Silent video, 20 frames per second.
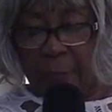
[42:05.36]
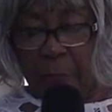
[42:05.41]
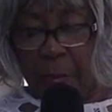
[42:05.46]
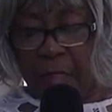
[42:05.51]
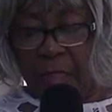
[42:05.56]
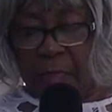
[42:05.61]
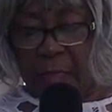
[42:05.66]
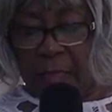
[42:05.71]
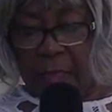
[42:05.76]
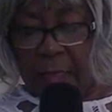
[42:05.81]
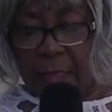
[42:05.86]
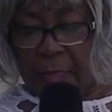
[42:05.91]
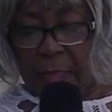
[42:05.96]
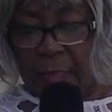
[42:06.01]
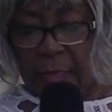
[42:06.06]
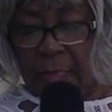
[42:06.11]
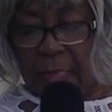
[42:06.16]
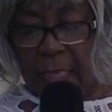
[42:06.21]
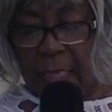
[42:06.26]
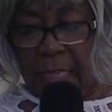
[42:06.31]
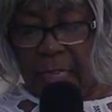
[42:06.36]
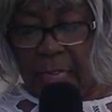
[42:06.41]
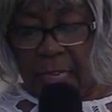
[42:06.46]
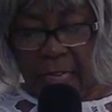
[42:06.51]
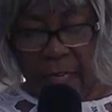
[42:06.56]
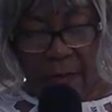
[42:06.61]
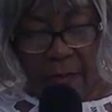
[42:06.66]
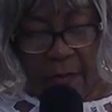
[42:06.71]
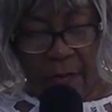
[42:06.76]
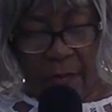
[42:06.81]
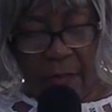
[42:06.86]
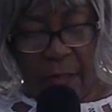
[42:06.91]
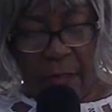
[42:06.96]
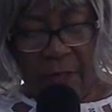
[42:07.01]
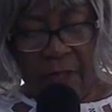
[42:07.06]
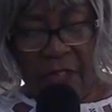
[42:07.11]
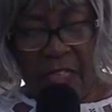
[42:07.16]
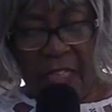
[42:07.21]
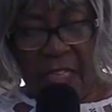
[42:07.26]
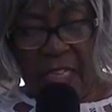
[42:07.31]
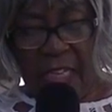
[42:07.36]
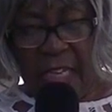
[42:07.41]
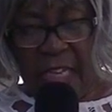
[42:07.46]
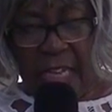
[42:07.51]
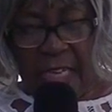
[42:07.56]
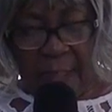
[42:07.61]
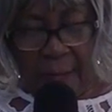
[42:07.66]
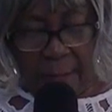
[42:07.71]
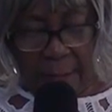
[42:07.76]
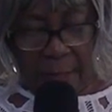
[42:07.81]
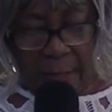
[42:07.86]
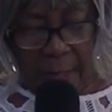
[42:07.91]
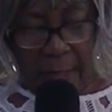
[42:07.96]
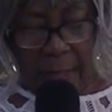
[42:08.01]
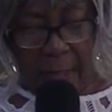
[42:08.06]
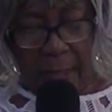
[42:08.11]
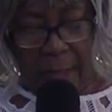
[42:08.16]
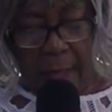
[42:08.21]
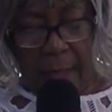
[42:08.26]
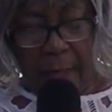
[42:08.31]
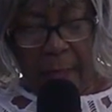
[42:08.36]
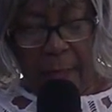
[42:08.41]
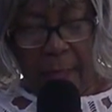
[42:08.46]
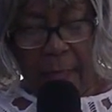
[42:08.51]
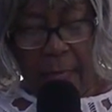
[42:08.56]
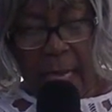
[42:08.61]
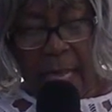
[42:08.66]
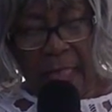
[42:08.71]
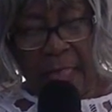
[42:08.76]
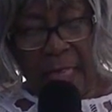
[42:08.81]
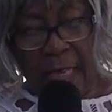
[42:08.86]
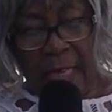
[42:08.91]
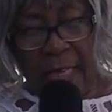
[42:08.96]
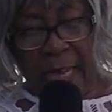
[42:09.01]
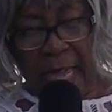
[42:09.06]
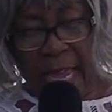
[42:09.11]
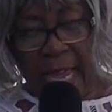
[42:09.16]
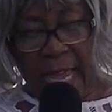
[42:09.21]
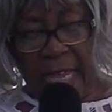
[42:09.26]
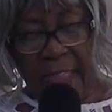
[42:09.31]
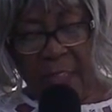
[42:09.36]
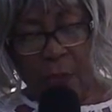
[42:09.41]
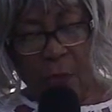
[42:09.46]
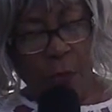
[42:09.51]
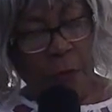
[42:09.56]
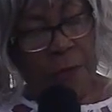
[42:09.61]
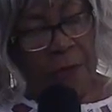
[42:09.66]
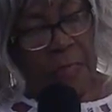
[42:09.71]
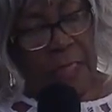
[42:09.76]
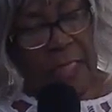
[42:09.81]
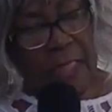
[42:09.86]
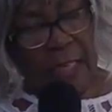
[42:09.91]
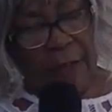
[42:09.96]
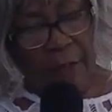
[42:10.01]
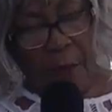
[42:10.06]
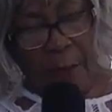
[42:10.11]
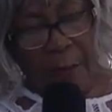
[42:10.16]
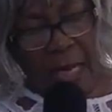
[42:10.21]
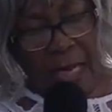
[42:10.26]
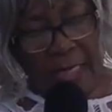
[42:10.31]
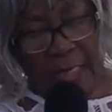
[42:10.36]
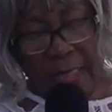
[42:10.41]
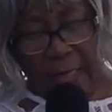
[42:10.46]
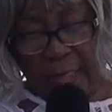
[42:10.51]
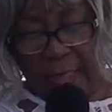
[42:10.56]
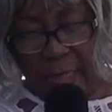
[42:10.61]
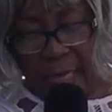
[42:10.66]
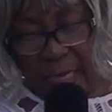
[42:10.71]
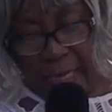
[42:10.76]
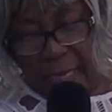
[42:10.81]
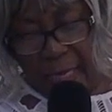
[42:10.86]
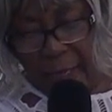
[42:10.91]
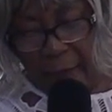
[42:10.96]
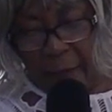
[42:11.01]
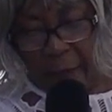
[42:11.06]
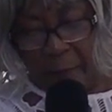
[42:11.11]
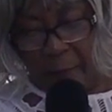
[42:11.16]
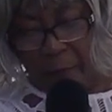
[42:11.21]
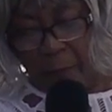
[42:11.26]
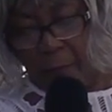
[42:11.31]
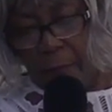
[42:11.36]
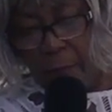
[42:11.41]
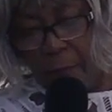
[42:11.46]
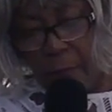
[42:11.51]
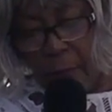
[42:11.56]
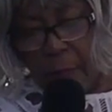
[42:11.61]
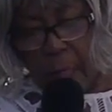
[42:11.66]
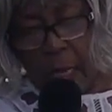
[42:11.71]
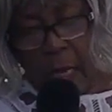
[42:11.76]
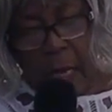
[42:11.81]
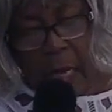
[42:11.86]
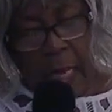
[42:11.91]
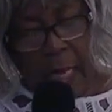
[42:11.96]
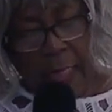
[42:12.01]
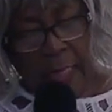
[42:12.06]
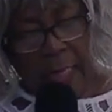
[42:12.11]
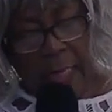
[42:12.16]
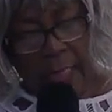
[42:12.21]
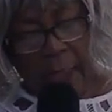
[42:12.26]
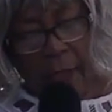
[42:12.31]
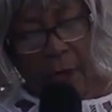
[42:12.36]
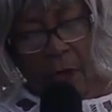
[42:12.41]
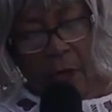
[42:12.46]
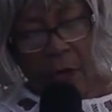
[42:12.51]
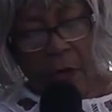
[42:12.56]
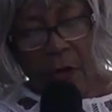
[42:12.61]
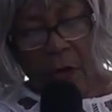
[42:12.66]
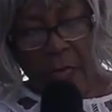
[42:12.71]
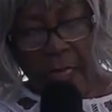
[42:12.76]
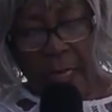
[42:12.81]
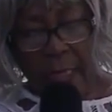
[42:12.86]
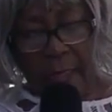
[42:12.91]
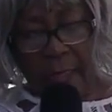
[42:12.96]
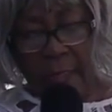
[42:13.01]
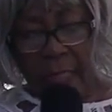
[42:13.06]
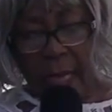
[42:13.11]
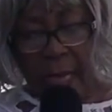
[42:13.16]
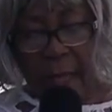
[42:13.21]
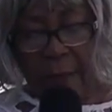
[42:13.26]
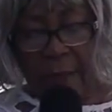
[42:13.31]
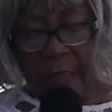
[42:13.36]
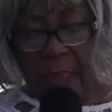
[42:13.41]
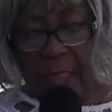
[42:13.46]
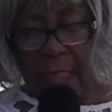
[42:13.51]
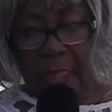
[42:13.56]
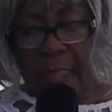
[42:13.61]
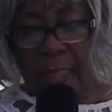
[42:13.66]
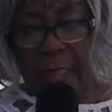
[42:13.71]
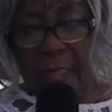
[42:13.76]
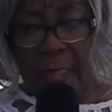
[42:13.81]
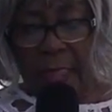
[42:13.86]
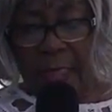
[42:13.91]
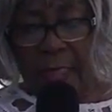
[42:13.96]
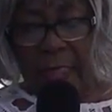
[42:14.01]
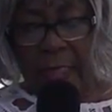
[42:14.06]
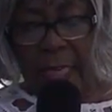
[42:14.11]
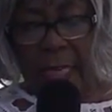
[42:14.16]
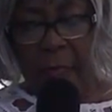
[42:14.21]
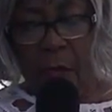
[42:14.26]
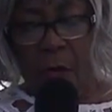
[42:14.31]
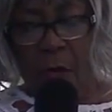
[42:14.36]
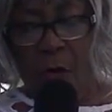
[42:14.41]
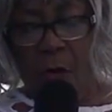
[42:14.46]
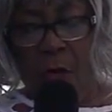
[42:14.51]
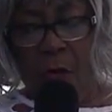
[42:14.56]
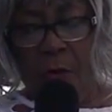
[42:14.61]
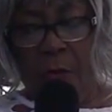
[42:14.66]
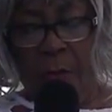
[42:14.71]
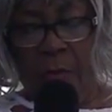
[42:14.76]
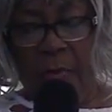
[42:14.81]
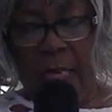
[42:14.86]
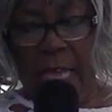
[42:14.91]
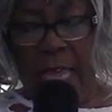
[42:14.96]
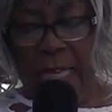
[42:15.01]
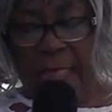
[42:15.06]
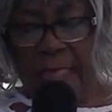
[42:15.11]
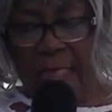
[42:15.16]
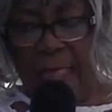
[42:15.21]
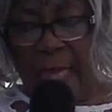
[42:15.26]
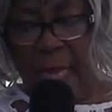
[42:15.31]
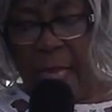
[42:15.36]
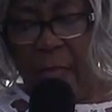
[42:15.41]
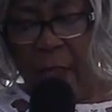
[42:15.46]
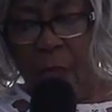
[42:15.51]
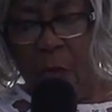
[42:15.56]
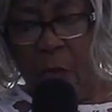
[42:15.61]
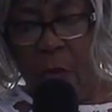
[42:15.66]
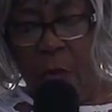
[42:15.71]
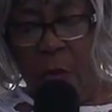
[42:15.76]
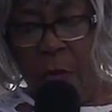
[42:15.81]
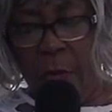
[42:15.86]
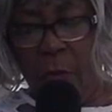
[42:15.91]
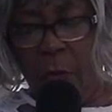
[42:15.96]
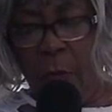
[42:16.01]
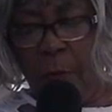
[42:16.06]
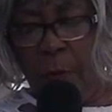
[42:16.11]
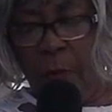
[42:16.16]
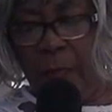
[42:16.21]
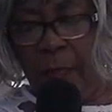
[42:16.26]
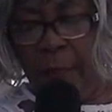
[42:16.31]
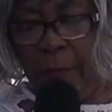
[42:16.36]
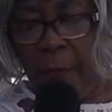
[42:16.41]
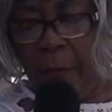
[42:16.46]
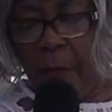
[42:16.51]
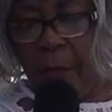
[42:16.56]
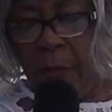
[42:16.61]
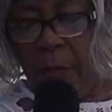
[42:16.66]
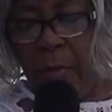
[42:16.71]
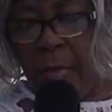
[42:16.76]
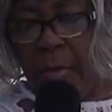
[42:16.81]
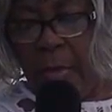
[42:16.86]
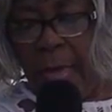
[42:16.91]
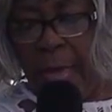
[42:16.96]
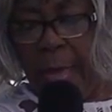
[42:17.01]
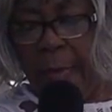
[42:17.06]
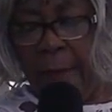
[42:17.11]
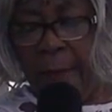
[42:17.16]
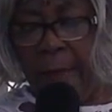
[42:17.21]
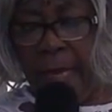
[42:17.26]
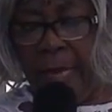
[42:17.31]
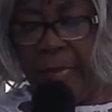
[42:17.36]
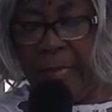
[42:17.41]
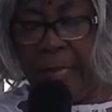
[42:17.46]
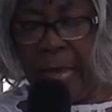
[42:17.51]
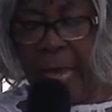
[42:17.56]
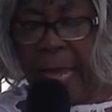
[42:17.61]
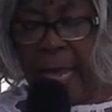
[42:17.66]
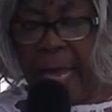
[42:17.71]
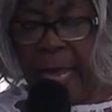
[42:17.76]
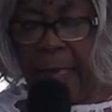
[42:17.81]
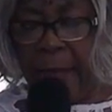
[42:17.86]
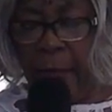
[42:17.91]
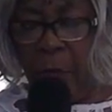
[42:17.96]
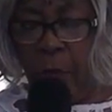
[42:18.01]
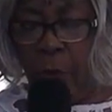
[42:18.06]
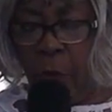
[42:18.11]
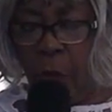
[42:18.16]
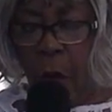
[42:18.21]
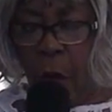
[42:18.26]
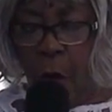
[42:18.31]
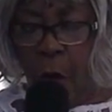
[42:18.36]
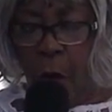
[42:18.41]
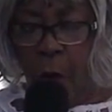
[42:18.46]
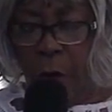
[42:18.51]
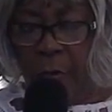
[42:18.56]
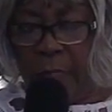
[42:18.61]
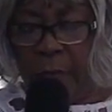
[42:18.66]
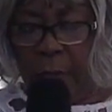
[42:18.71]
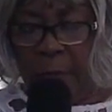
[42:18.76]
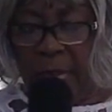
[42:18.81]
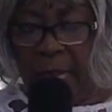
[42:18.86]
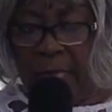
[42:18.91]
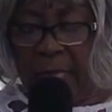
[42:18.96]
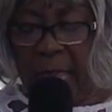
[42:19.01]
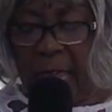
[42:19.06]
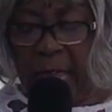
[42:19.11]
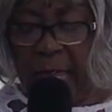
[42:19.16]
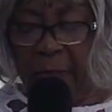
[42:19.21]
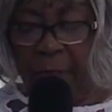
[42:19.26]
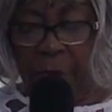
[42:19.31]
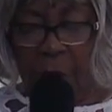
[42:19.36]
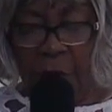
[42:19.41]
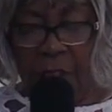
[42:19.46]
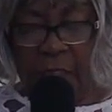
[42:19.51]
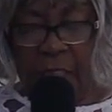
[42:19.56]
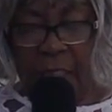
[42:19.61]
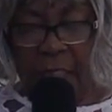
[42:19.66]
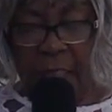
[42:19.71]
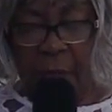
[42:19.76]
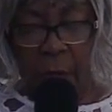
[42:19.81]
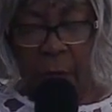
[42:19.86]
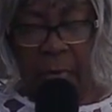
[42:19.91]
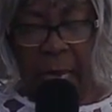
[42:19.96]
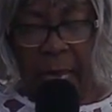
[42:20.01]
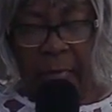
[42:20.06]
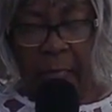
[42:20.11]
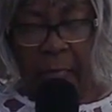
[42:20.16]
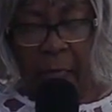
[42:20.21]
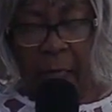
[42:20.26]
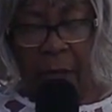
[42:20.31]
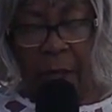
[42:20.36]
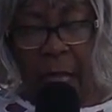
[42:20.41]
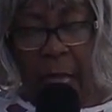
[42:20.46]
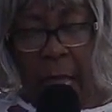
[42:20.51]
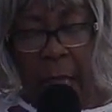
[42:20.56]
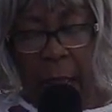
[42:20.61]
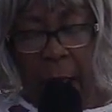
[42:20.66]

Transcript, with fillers: split the ears of the enemy. And the last scripture, let everybody stand. Hallelujah. Psalm 66 and 8. Oh, bless our Lord, you people, and make a noise, make a voice. And this is what I love.